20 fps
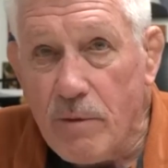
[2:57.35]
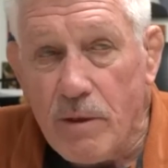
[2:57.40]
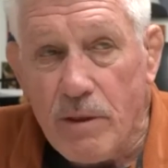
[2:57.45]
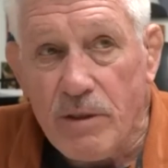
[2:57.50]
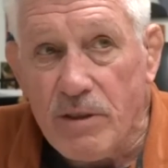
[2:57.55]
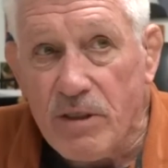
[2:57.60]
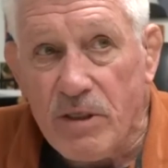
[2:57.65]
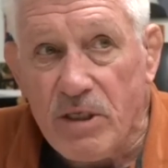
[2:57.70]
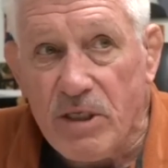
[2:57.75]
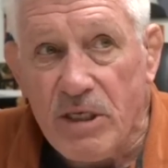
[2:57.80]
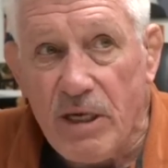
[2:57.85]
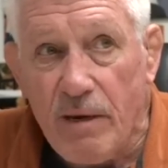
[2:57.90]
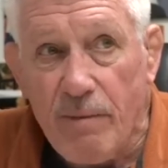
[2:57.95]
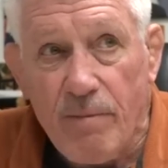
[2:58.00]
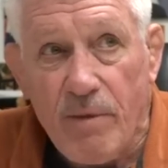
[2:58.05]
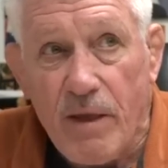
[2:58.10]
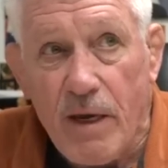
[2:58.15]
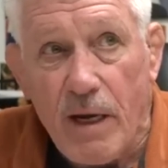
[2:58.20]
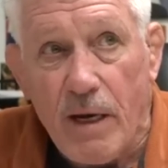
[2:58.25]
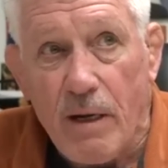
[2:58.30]
it's the same
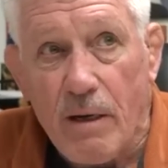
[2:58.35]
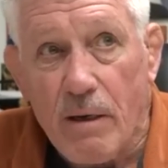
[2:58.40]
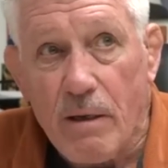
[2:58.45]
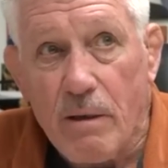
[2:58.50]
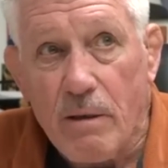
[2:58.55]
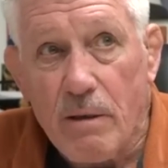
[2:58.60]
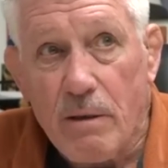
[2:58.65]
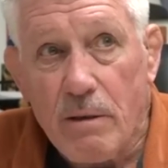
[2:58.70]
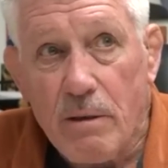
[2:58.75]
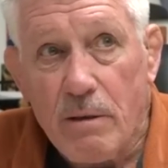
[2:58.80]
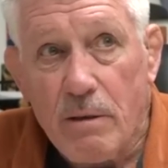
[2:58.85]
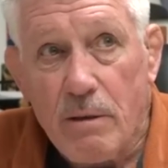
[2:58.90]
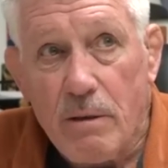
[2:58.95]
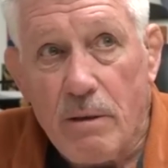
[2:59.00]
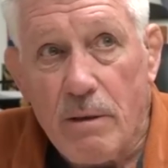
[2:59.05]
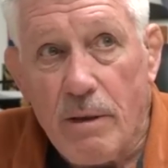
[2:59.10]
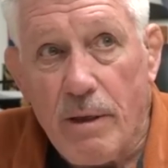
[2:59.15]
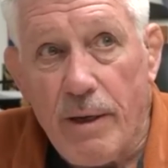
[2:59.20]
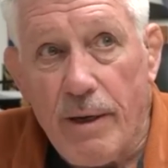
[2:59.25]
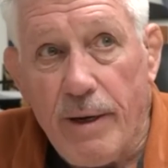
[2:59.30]
thing.
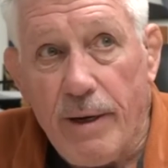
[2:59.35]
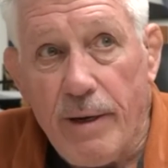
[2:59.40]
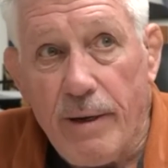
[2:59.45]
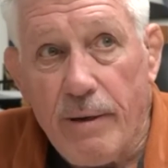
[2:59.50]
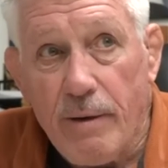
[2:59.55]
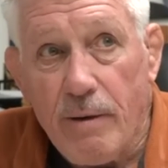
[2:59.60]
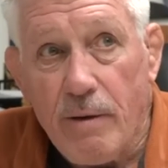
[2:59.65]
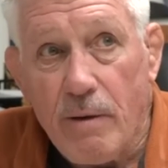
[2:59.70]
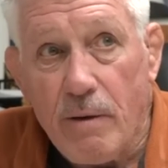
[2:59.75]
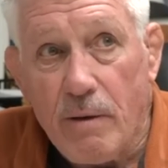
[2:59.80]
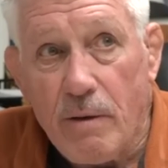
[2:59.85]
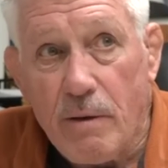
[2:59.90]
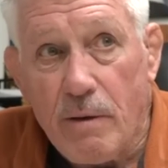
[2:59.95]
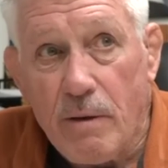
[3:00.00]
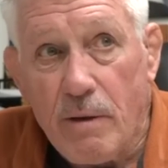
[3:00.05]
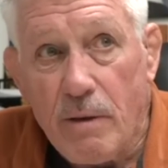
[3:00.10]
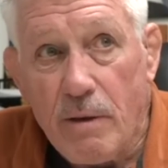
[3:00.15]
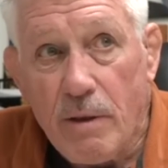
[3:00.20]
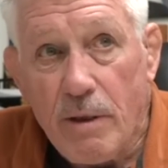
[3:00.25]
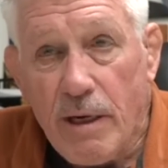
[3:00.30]
Okay?
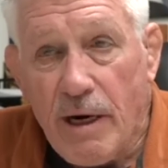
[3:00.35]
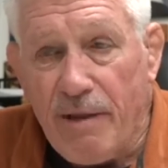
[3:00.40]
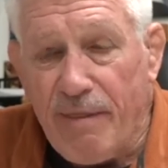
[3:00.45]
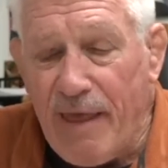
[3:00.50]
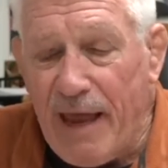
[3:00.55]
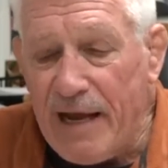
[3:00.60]
And